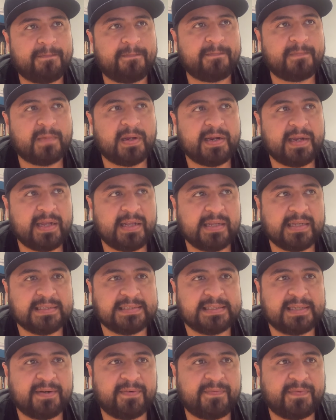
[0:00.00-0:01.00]
again, this
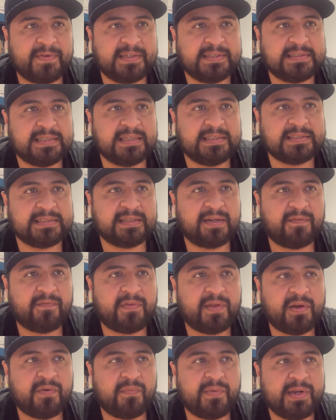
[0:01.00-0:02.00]
stuff is stuff
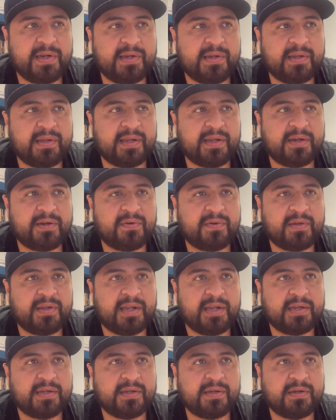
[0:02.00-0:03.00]
that
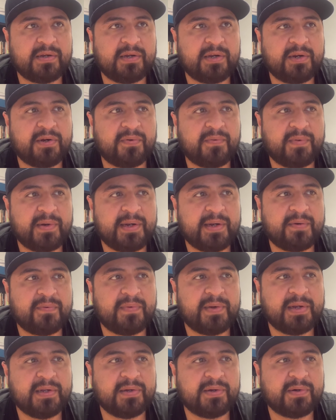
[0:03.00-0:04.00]
that
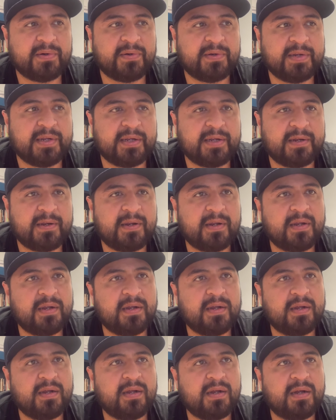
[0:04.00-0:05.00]
we learned and
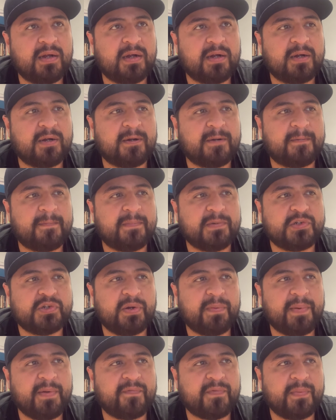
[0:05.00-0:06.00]

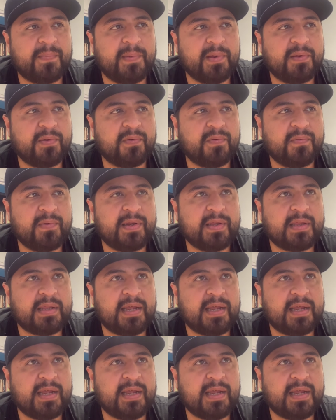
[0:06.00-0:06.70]
should be familiar with